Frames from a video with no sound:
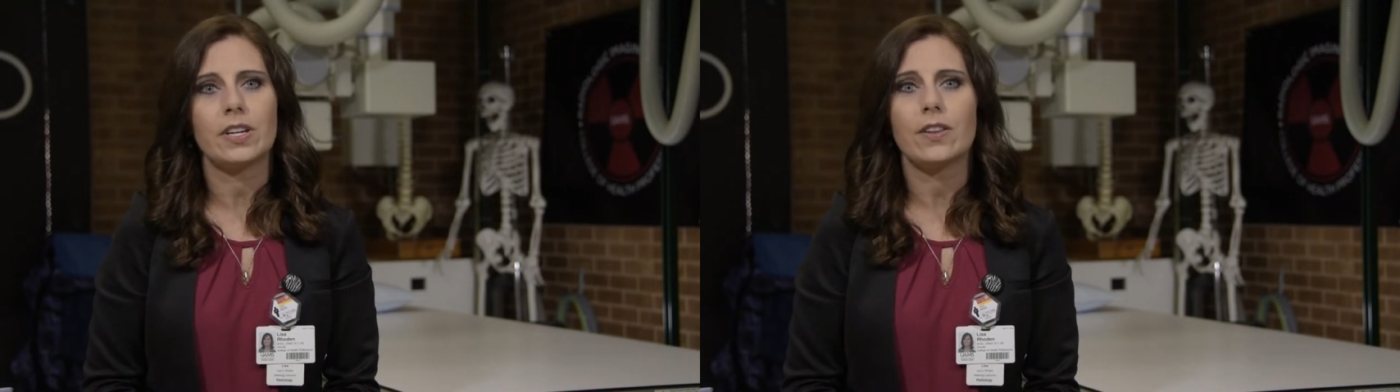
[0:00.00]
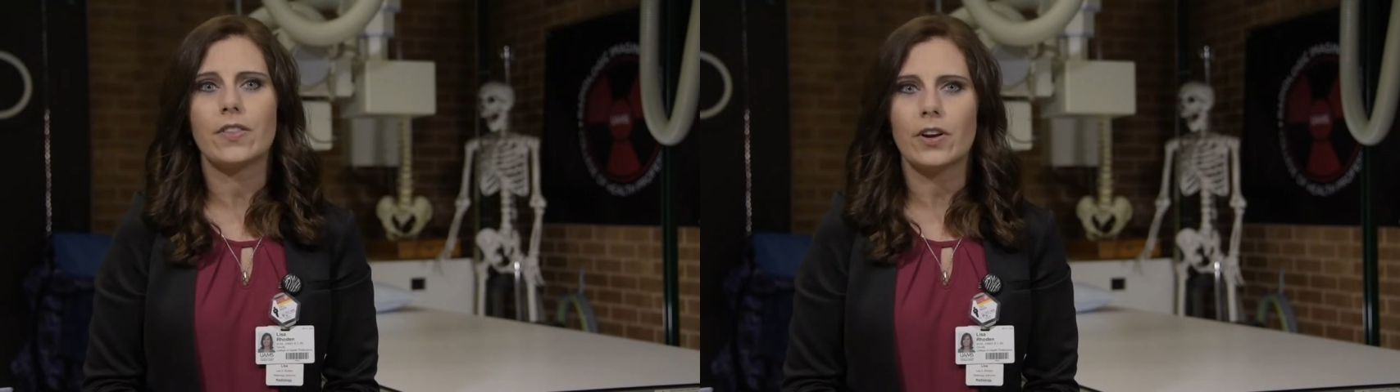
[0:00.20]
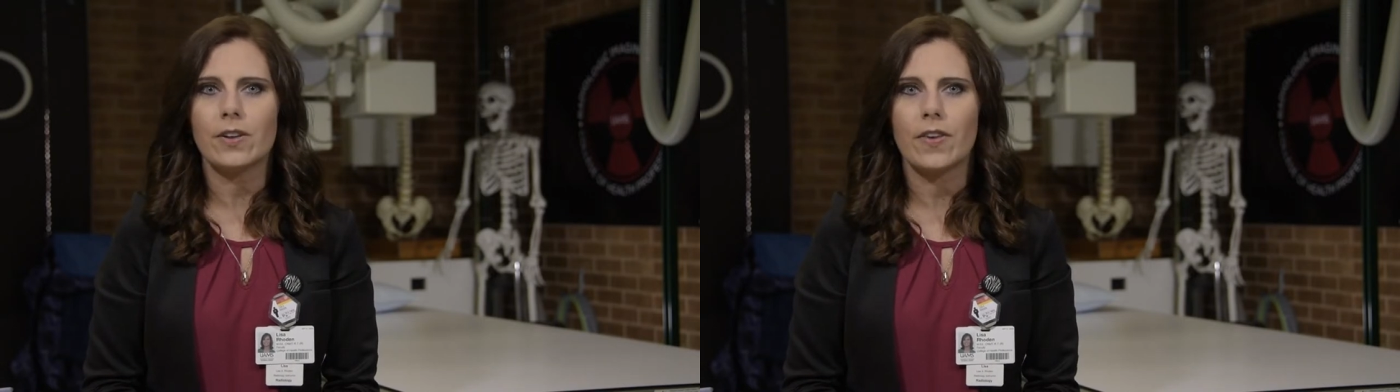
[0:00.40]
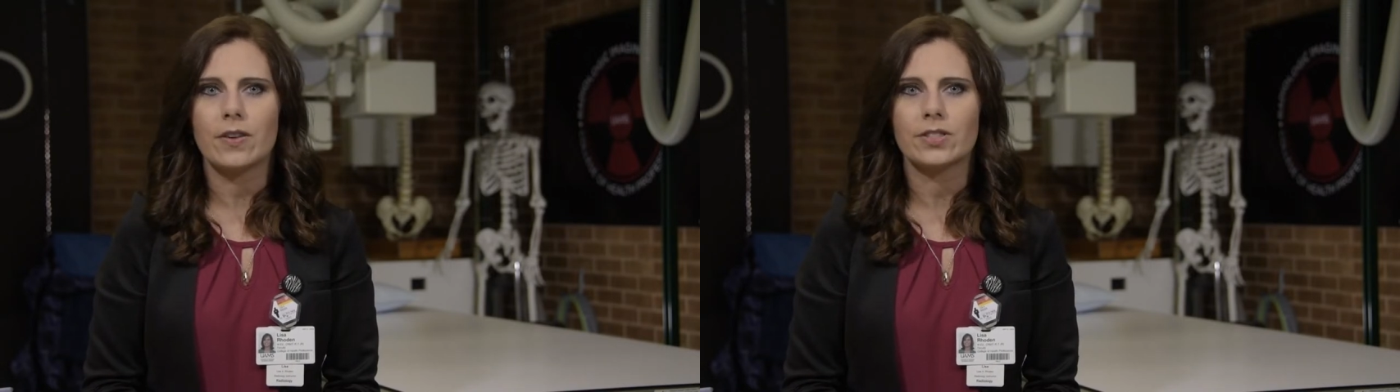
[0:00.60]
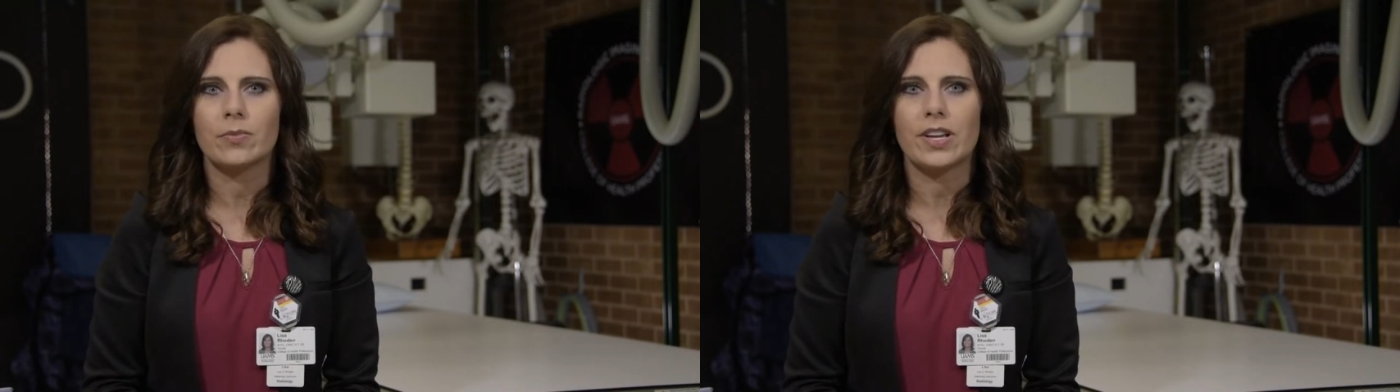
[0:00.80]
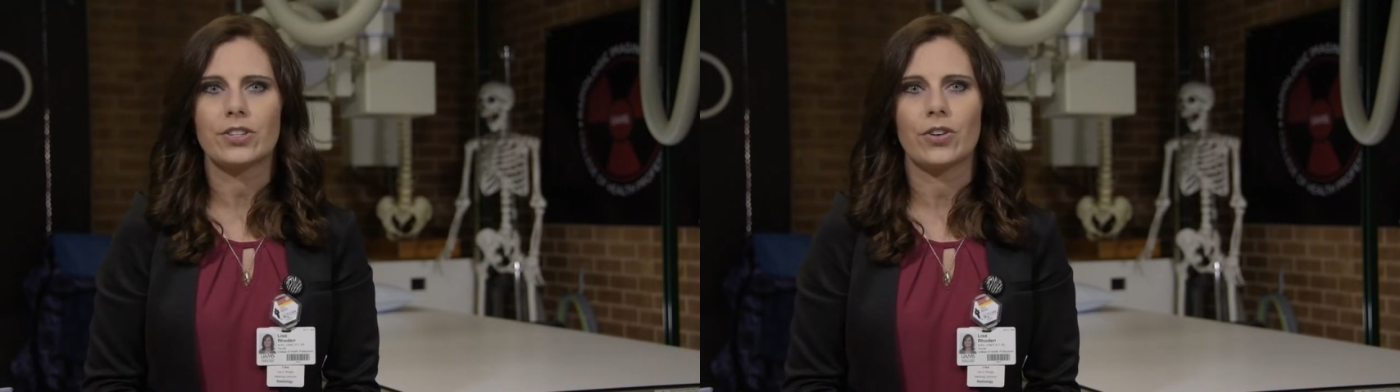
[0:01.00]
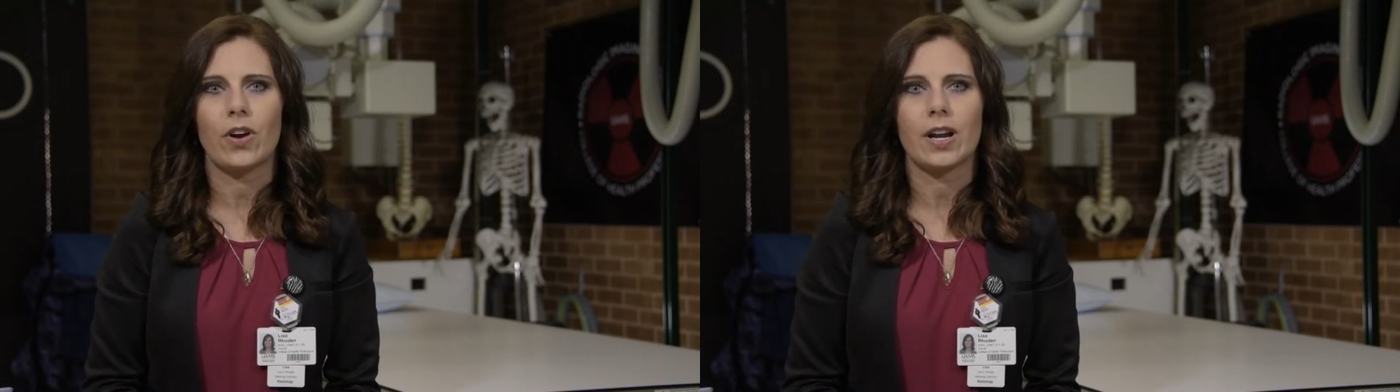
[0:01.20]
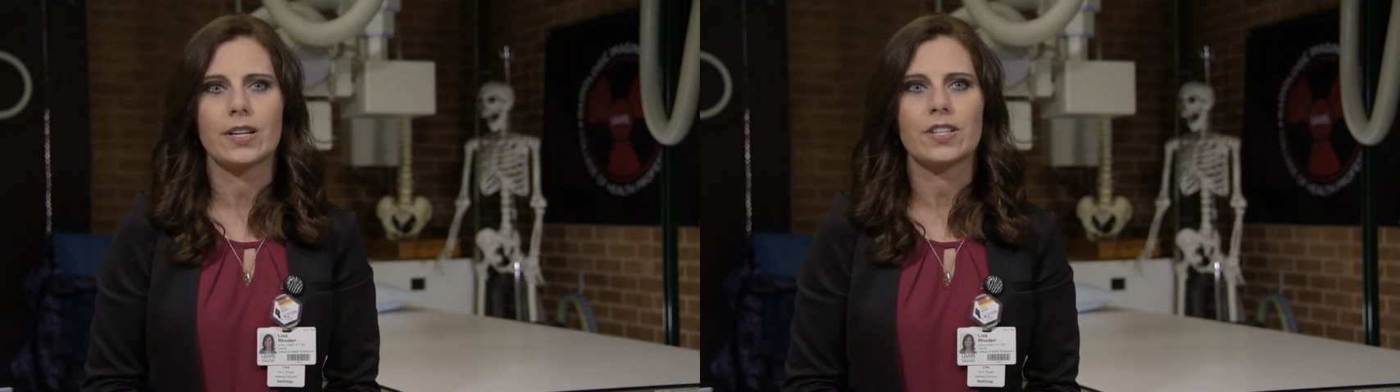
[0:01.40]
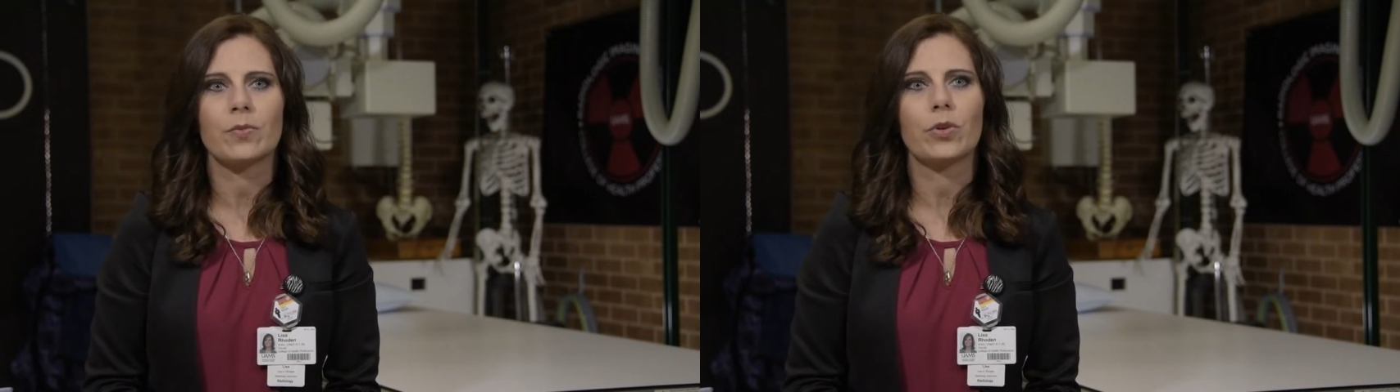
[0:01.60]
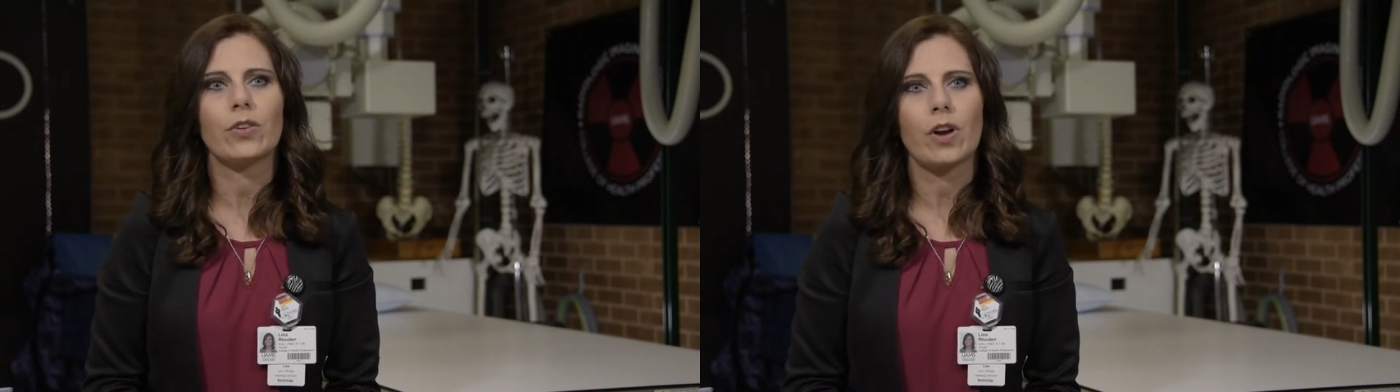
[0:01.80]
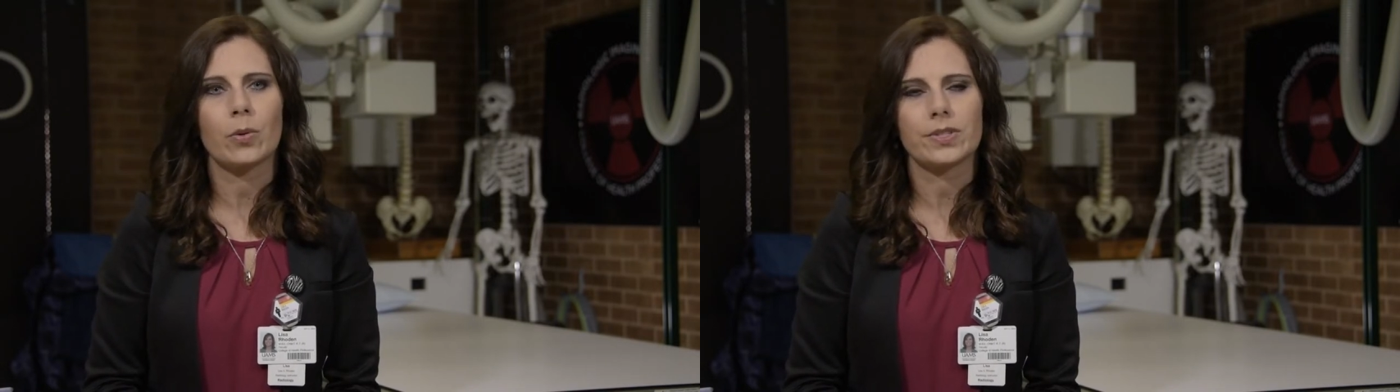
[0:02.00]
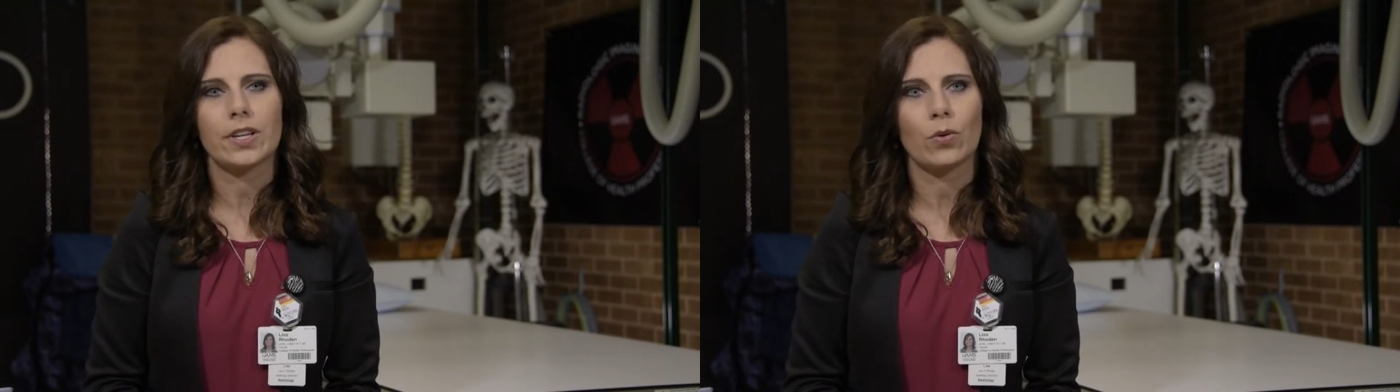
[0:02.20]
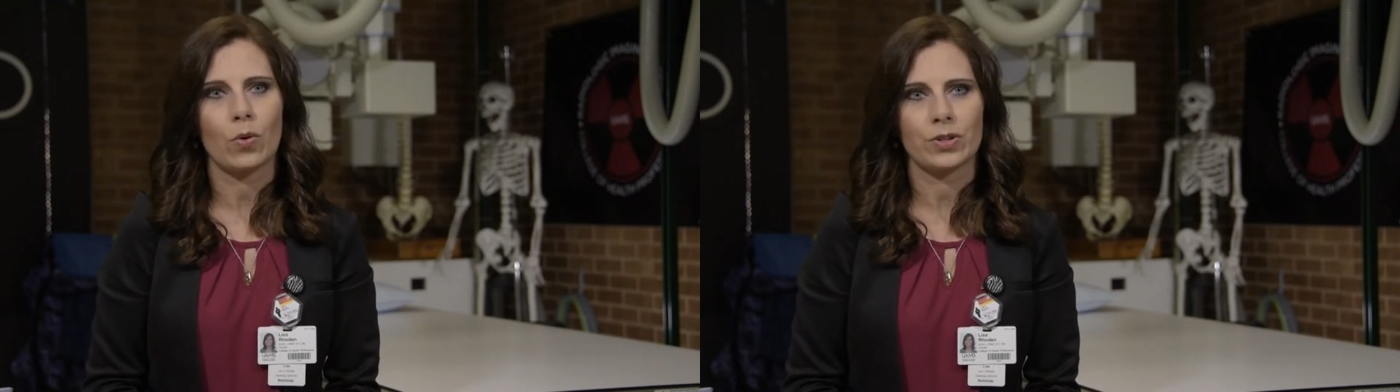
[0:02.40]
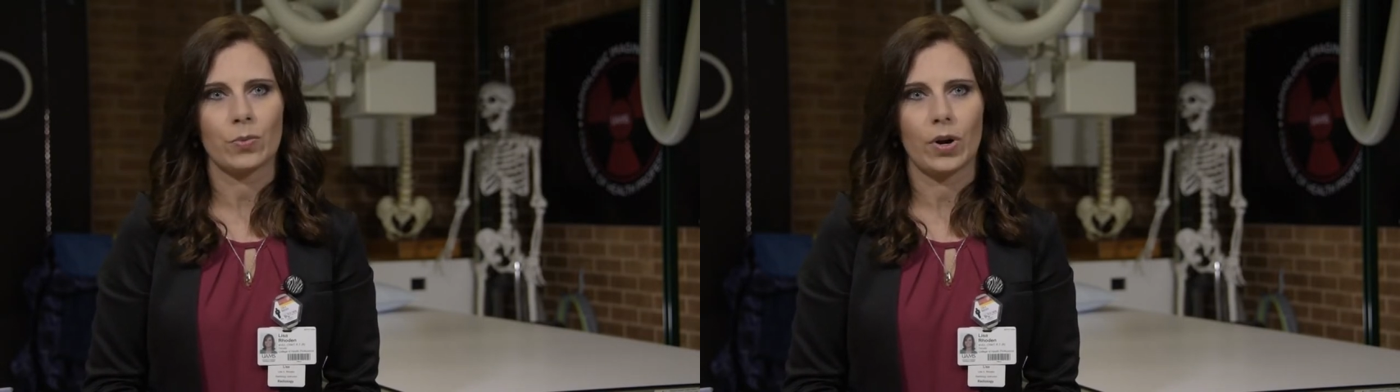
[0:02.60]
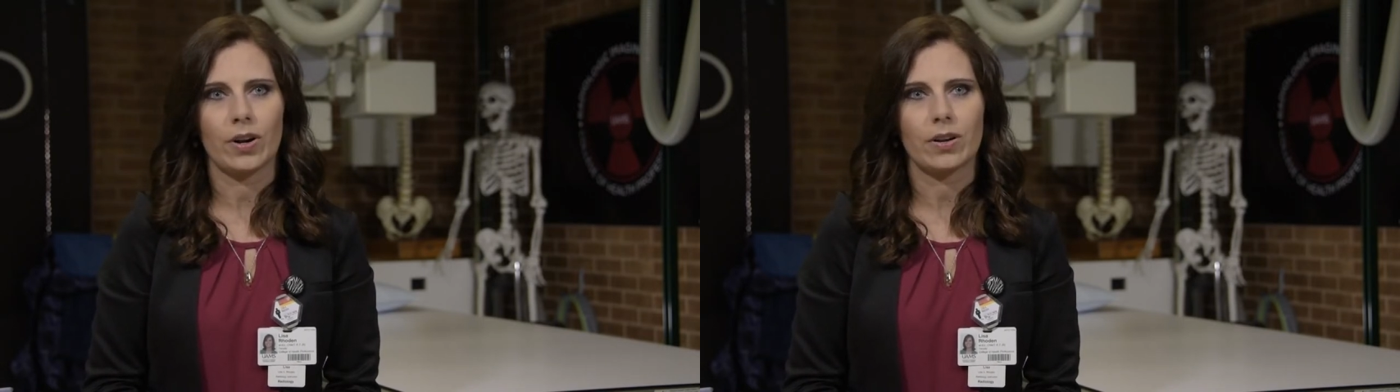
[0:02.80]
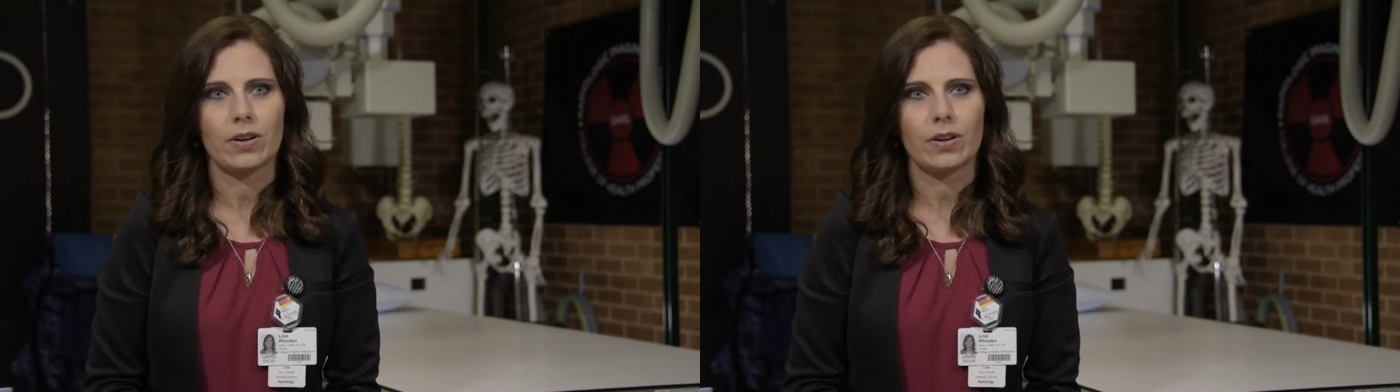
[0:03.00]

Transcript: need 35 semester credits of prerequisite coursework.